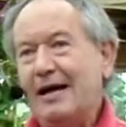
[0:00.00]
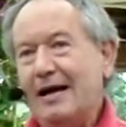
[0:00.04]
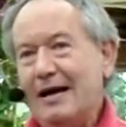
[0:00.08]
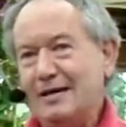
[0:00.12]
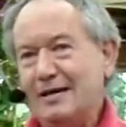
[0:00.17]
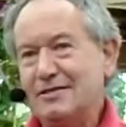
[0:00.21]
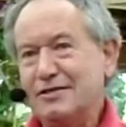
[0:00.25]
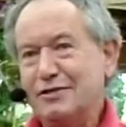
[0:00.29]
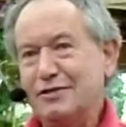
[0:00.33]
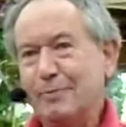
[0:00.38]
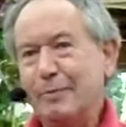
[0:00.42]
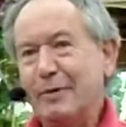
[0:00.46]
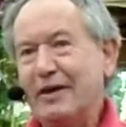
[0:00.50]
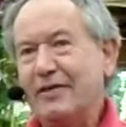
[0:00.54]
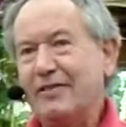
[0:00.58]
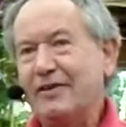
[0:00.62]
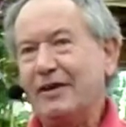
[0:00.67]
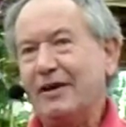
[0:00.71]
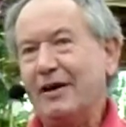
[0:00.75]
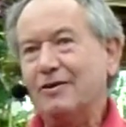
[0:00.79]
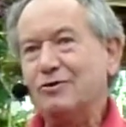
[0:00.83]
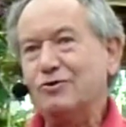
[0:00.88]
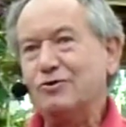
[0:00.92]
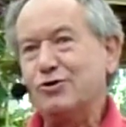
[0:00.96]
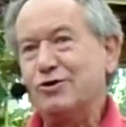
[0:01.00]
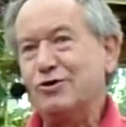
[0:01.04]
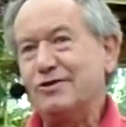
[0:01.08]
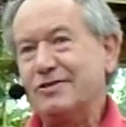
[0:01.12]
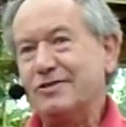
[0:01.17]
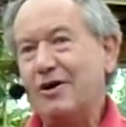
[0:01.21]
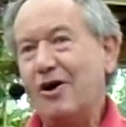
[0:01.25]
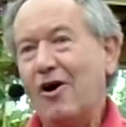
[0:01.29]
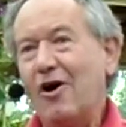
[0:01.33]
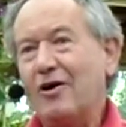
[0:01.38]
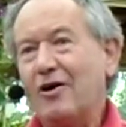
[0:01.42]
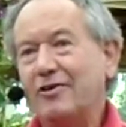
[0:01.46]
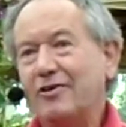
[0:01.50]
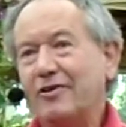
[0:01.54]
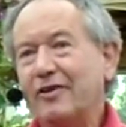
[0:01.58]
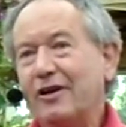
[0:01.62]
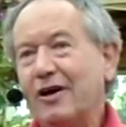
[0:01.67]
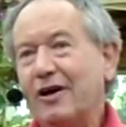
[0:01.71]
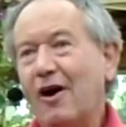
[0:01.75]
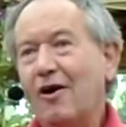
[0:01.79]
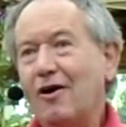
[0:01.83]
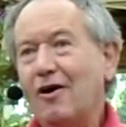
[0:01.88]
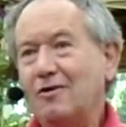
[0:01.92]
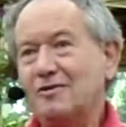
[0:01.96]
and to me the countryside and the
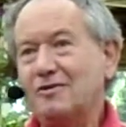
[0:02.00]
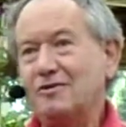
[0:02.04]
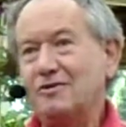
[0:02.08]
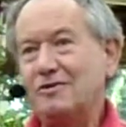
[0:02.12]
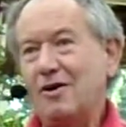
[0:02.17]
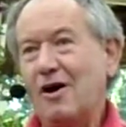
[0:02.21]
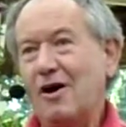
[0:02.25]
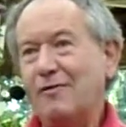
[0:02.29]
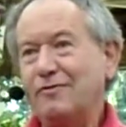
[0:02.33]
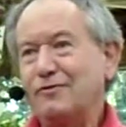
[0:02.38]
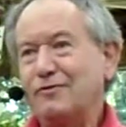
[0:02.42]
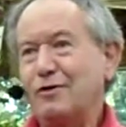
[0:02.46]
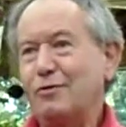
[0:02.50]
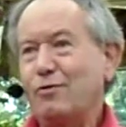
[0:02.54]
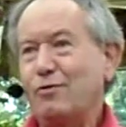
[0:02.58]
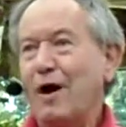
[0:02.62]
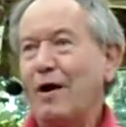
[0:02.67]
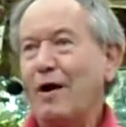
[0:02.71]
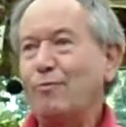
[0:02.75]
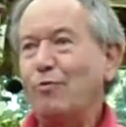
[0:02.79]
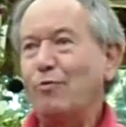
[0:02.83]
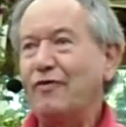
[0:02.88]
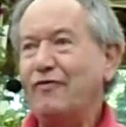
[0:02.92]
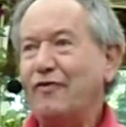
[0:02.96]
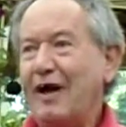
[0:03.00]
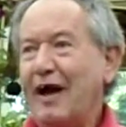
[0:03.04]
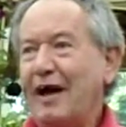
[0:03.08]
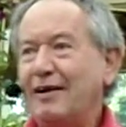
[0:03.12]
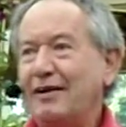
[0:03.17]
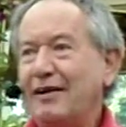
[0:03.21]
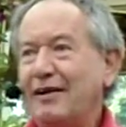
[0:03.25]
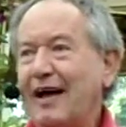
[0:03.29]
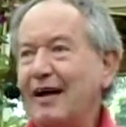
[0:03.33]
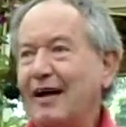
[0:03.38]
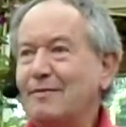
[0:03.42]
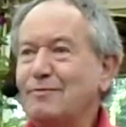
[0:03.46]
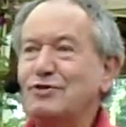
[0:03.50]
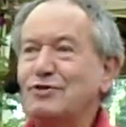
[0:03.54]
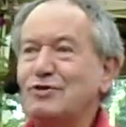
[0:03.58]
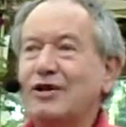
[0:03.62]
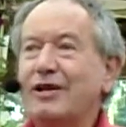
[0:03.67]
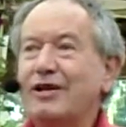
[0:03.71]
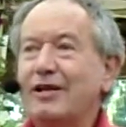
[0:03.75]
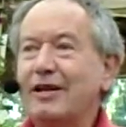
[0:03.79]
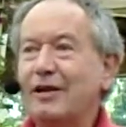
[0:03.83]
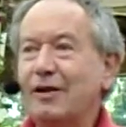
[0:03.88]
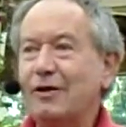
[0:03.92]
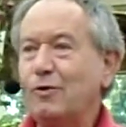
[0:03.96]
gardens after the rain we've had
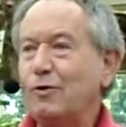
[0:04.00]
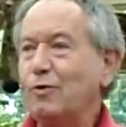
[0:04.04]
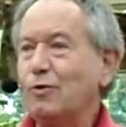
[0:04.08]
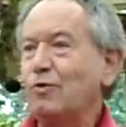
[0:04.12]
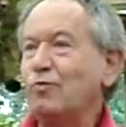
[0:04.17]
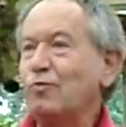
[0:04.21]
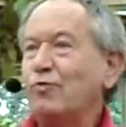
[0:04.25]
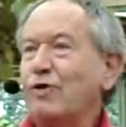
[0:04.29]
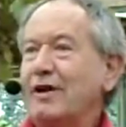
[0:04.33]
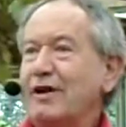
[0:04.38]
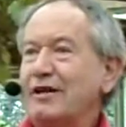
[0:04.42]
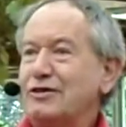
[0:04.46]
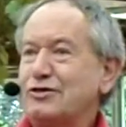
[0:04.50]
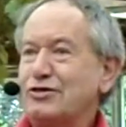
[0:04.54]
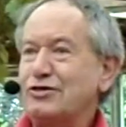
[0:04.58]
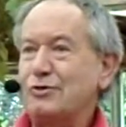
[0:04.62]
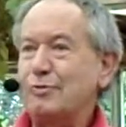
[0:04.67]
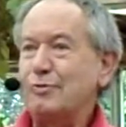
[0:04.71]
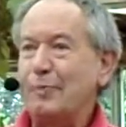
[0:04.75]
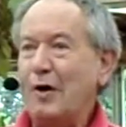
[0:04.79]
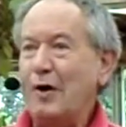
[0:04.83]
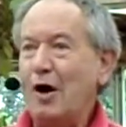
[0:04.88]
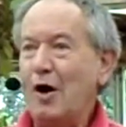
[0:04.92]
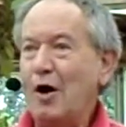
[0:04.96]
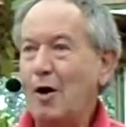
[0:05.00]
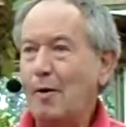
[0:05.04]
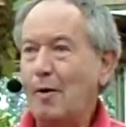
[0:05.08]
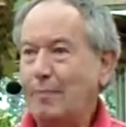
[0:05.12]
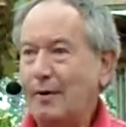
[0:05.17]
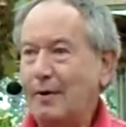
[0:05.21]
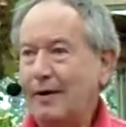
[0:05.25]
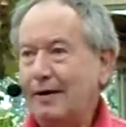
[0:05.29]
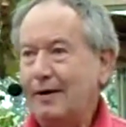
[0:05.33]
actually look really superb.